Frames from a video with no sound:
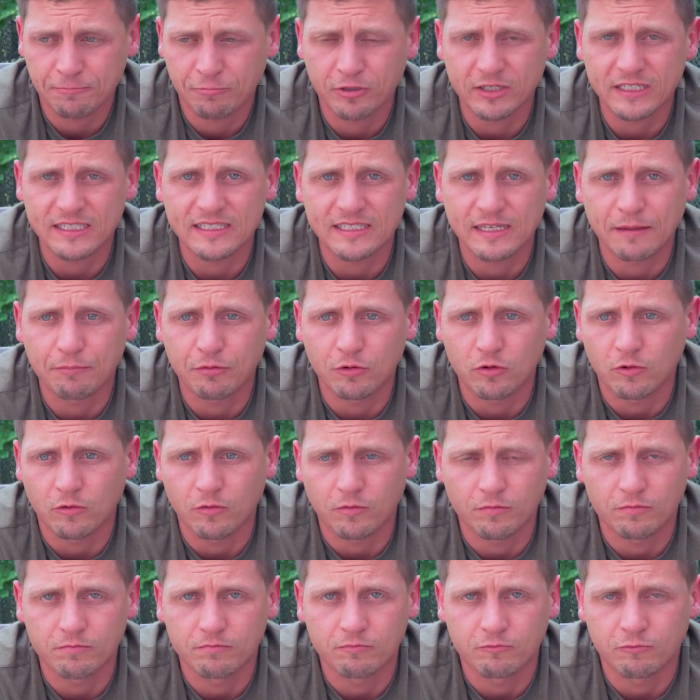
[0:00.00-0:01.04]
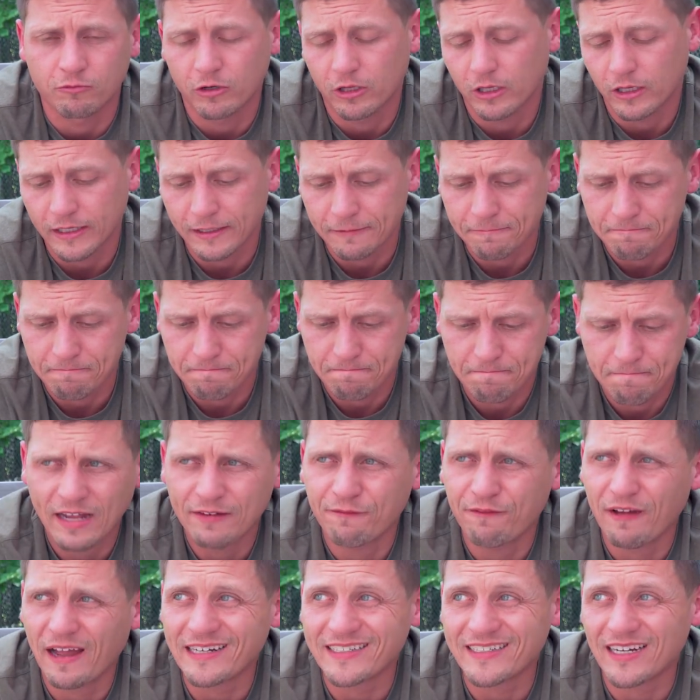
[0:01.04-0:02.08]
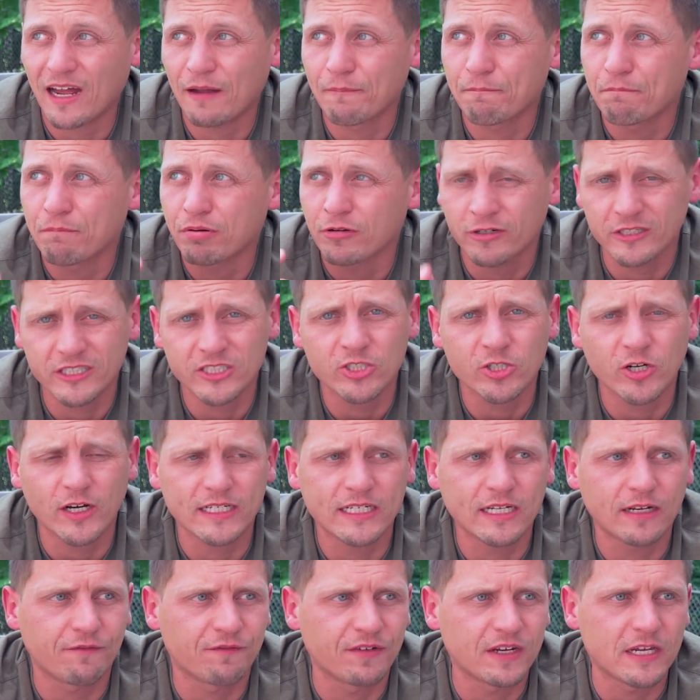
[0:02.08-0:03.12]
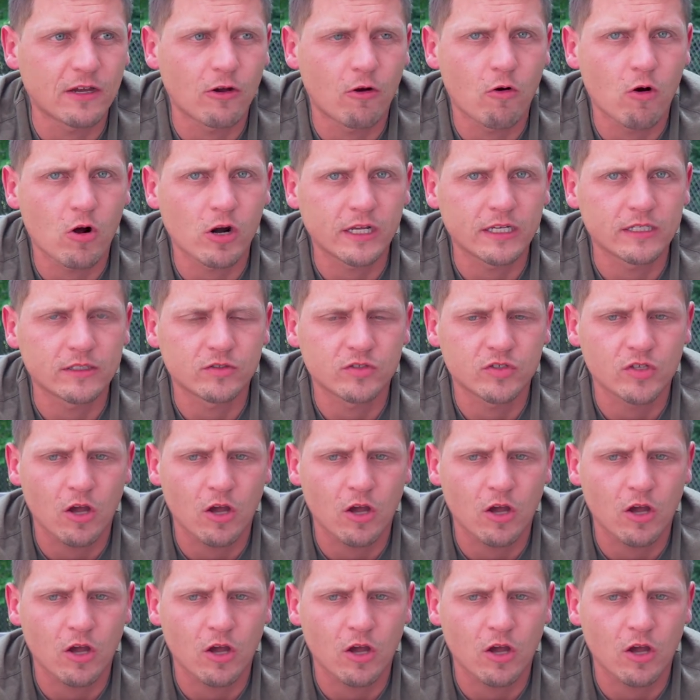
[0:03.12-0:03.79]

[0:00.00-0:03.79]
Pretty simple, really. In fact, I'm pretty sure I did a video on it.